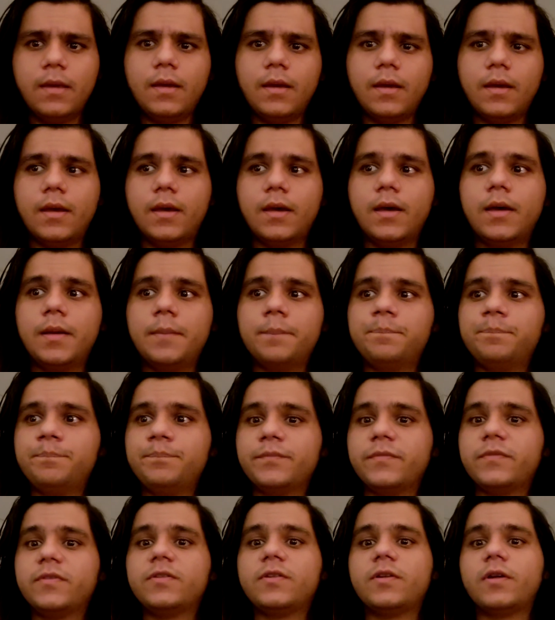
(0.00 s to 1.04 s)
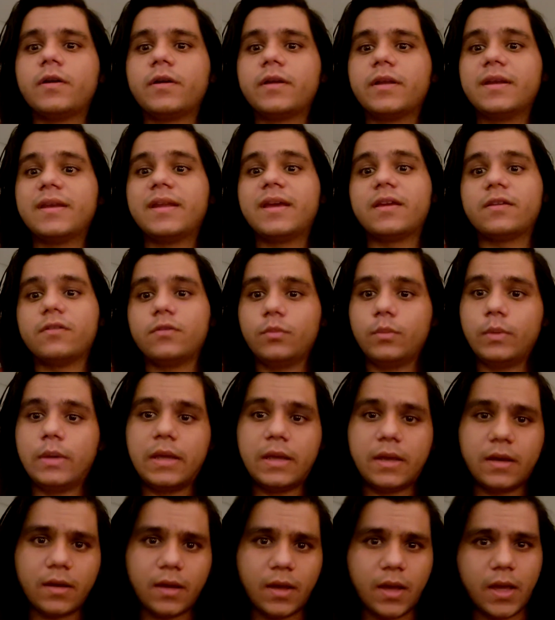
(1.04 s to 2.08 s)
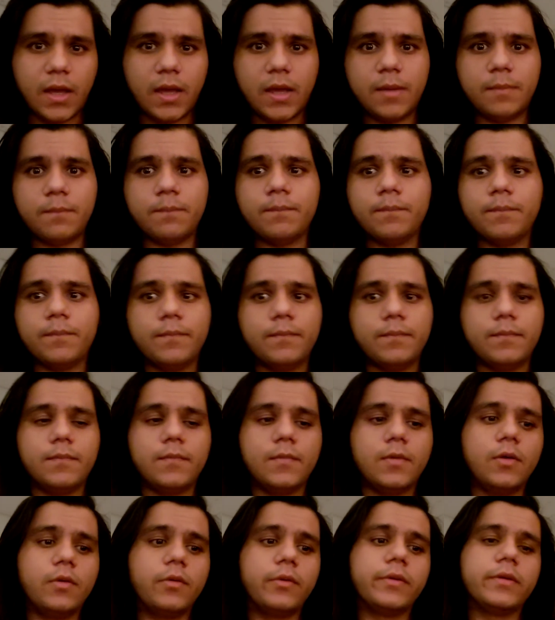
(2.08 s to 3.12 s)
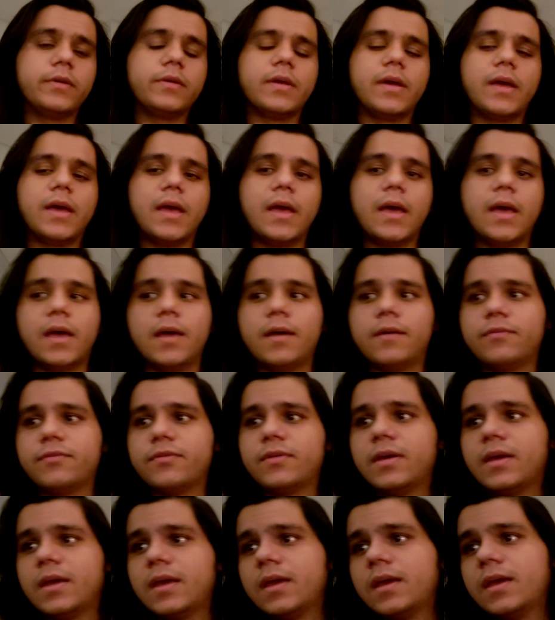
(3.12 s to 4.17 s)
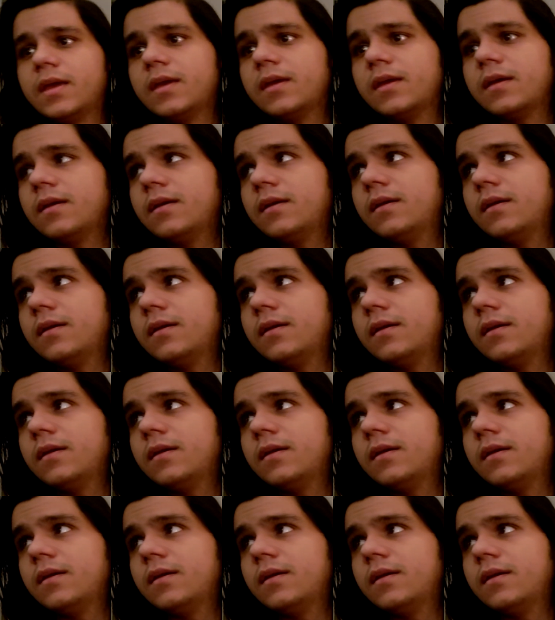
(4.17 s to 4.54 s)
Um, starting next week, I'm going to have a